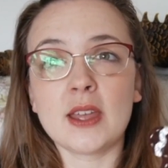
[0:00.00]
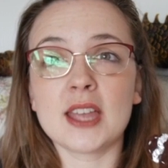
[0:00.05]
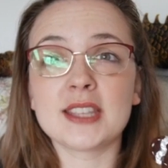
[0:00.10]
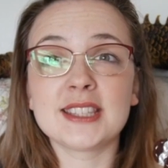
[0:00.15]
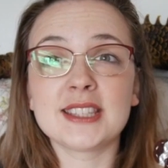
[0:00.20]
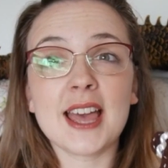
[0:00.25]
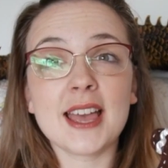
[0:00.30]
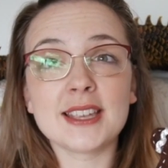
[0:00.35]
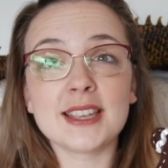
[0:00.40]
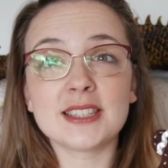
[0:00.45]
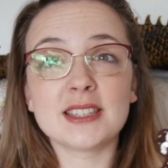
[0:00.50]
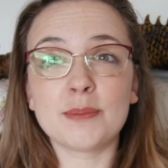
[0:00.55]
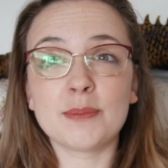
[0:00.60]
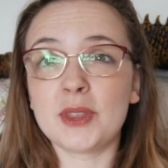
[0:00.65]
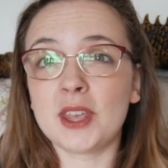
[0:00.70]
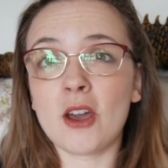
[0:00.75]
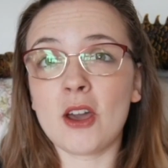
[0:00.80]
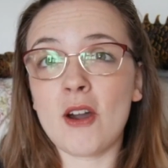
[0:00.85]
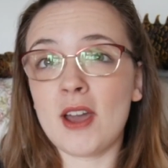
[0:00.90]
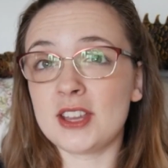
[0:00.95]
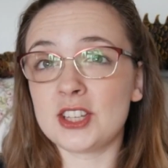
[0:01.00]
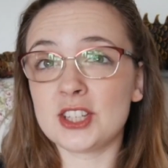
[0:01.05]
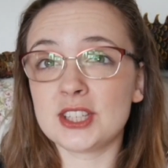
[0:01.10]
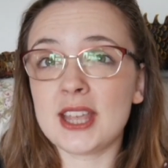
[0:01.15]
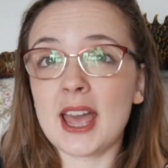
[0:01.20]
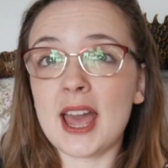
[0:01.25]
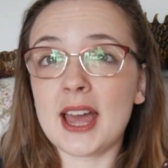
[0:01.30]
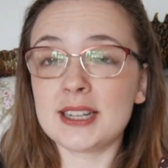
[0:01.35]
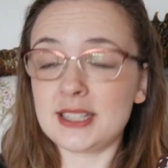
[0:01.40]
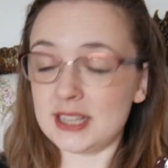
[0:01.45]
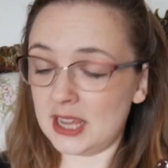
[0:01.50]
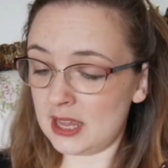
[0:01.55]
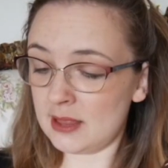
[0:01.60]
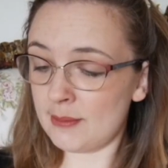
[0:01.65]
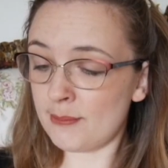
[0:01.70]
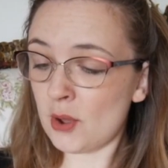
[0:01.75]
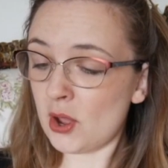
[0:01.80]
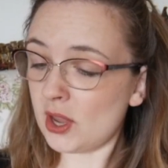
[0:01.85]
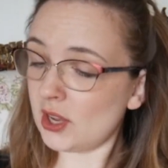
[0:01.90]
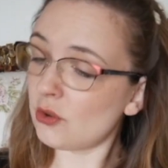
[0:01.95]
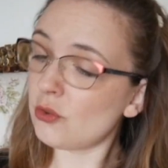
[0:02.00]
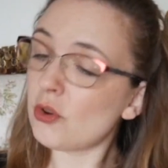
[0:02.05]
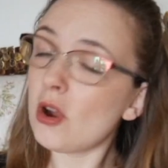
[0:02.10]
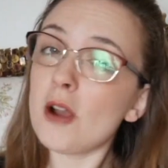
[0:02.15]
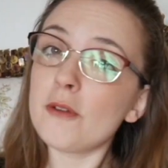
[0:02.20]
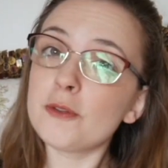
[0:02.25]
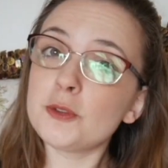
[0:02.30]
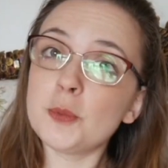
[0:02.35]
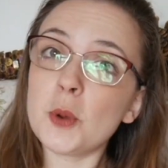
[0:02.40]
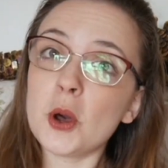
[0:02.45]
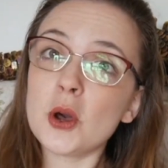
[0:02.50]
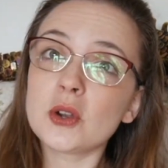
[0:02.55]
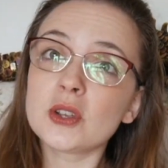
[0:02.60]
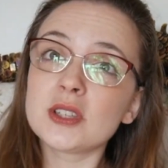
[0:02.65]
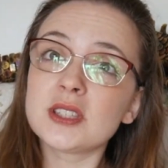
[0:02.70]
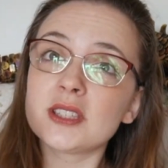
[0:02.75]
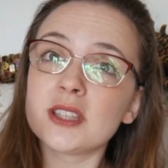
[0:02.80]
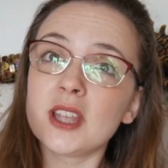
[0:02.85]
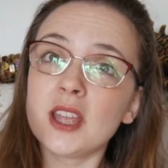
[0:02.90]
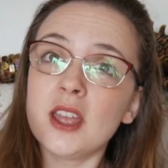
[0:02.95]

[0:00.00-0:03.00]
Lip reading: as that is something I just had in my craft box.